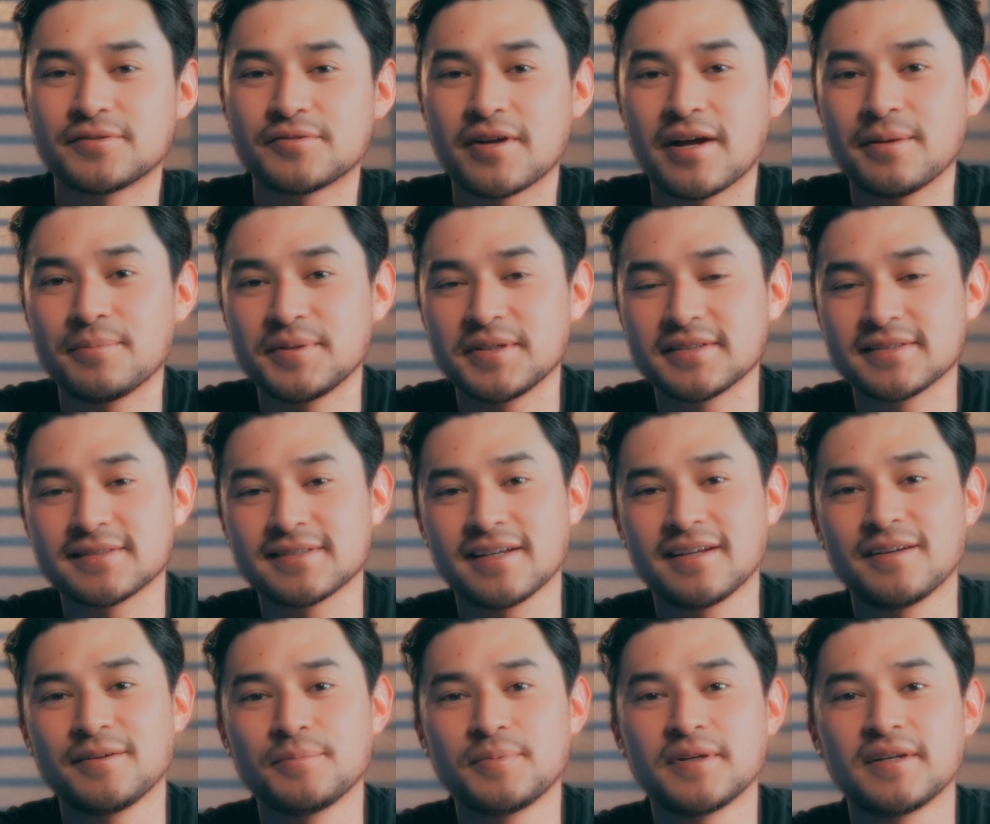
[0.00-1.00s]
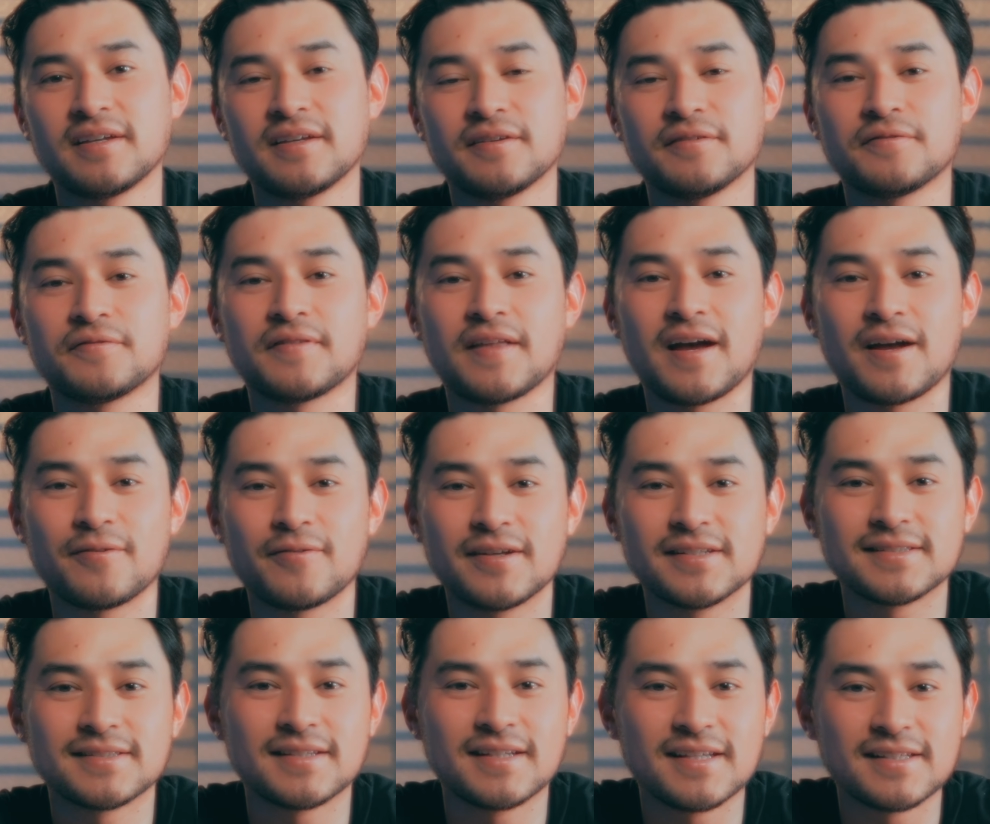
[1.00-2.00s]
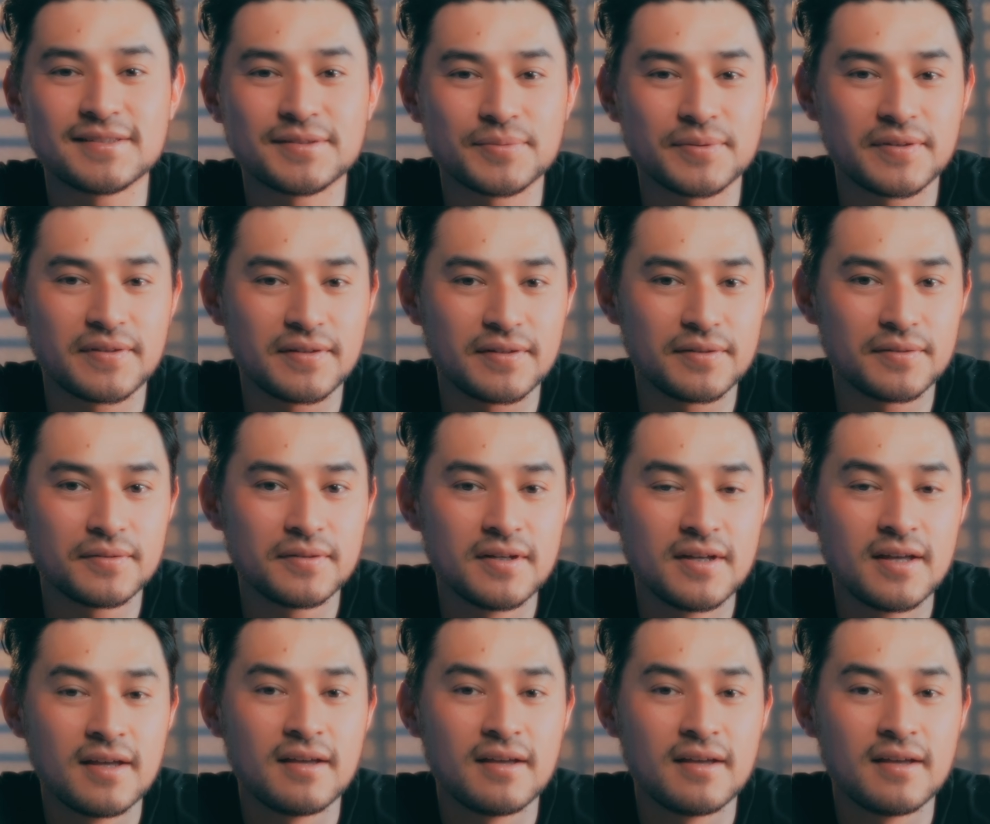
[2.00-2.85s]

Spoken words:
Drop me a sub if that resonates with you.